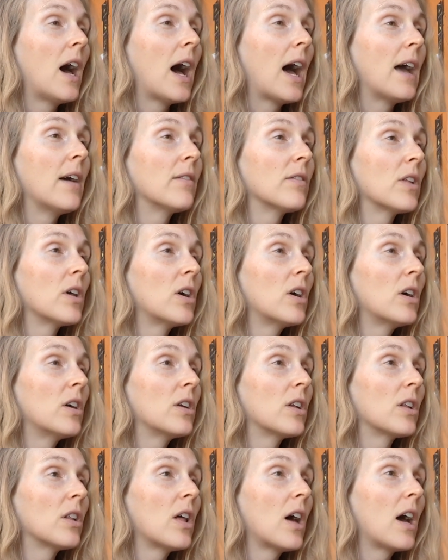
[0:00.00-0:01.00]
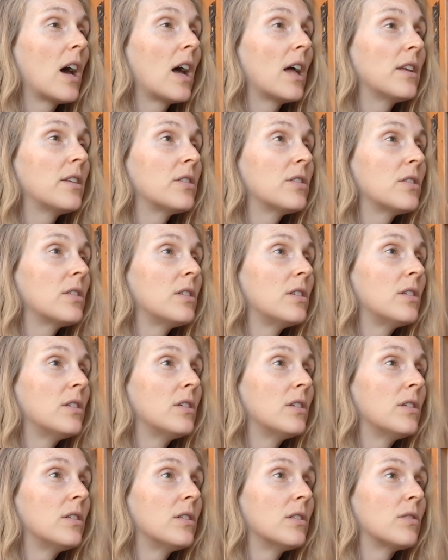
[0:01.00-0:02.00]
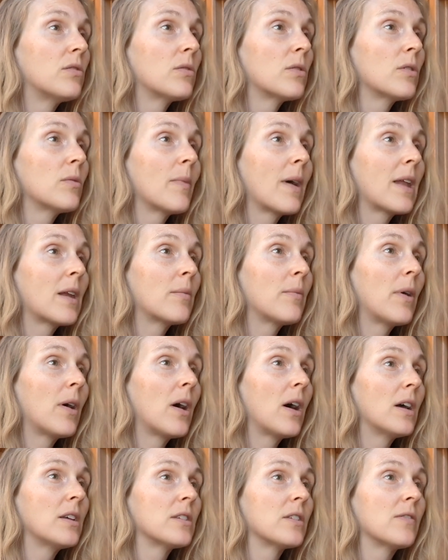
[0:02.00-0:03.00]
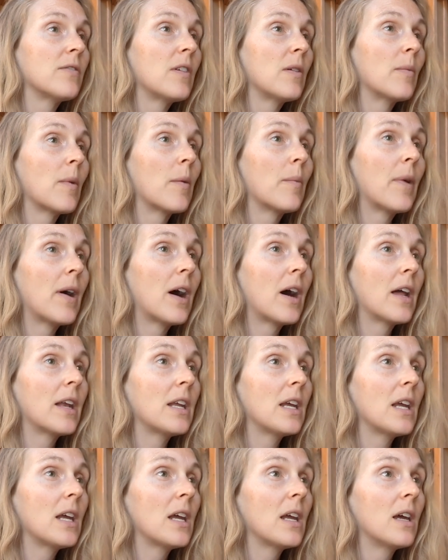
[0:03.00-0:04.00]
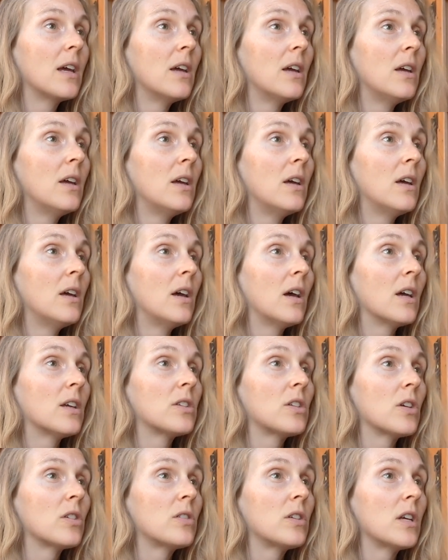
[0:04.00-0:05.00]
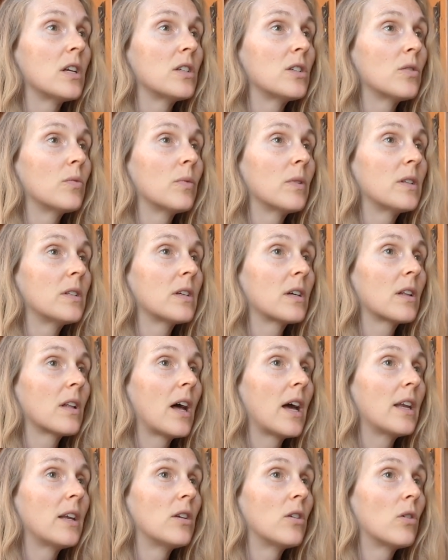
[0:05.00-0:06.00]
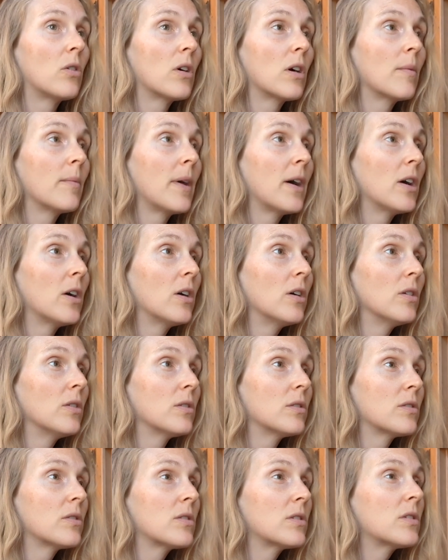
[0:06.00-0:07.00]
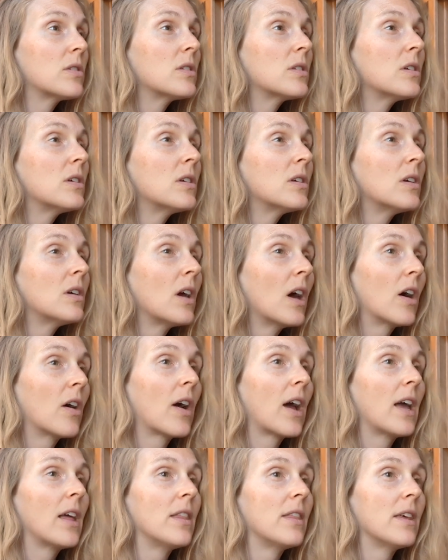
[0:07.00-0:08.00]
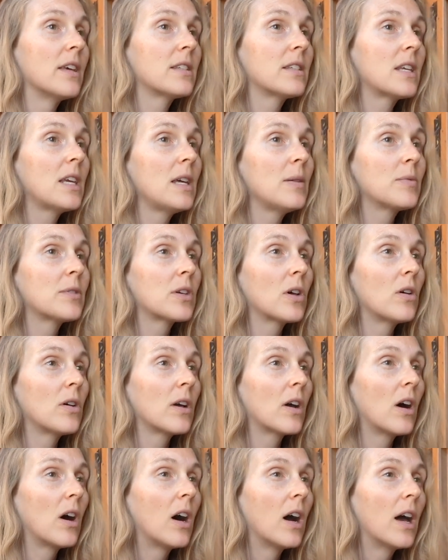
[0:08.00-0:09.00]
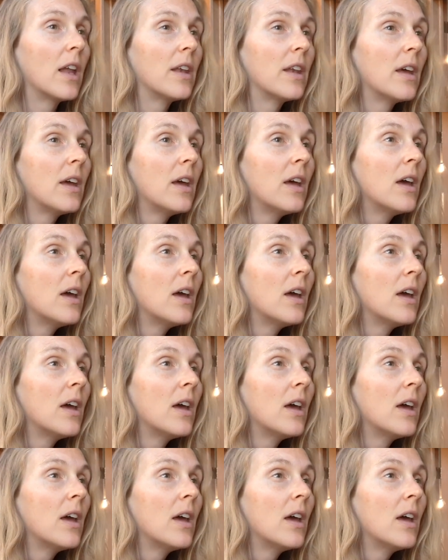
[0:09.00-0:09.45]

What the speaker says: I have learned a lot through menopause, the female body, association with declining hormones. Okay, this keeps going on.